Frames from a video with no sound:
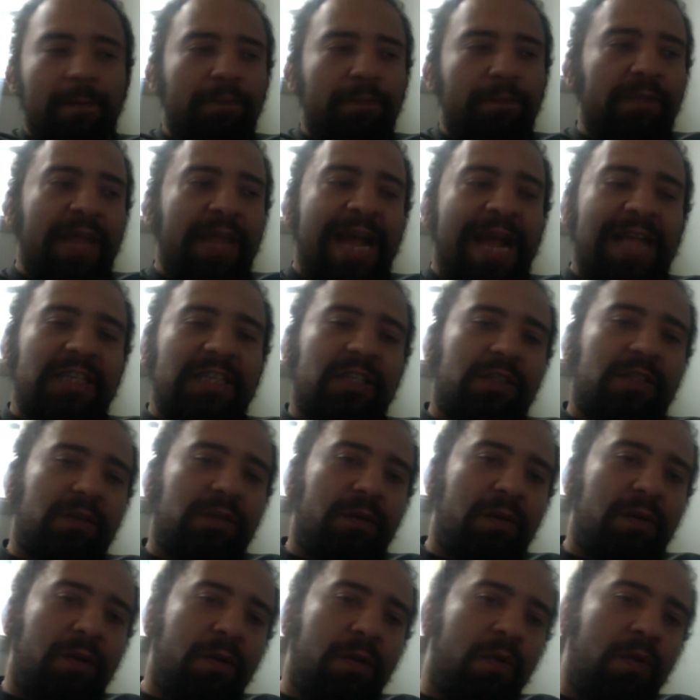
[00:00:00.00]
Mm-hmm. That's
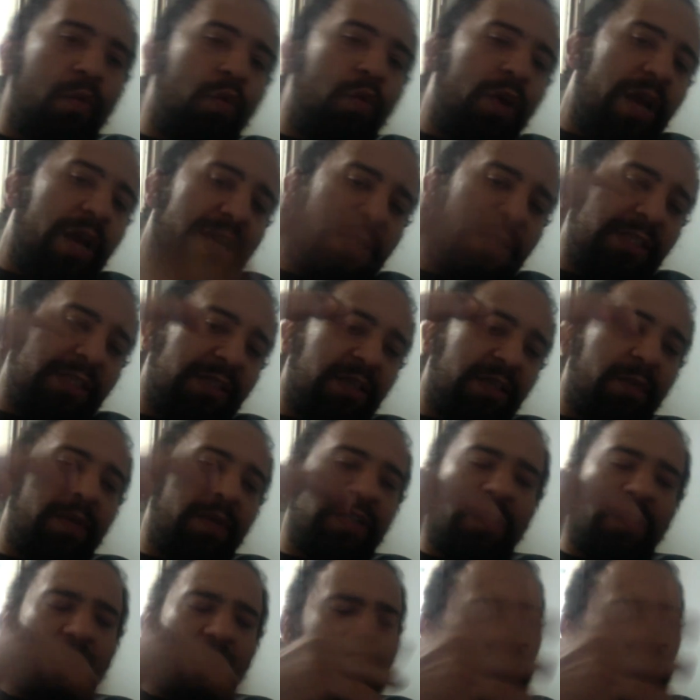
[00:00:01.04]
what I see
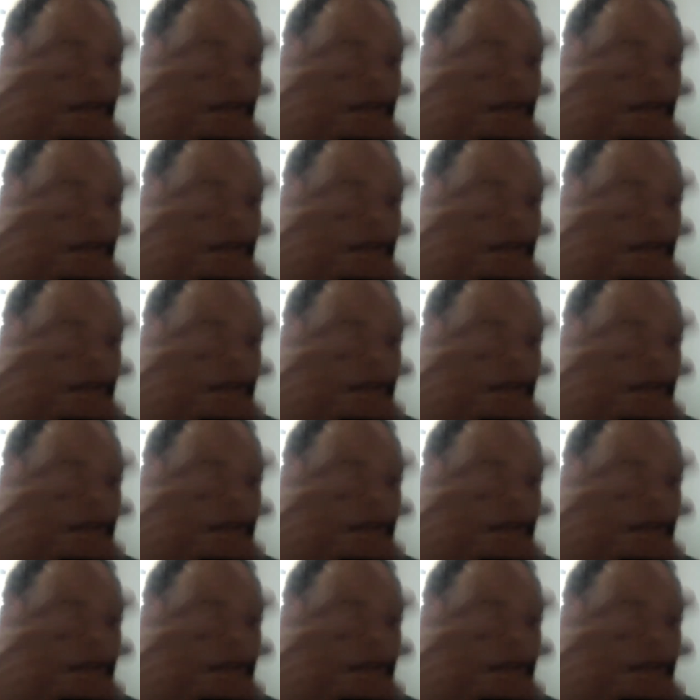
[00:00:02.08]
myself.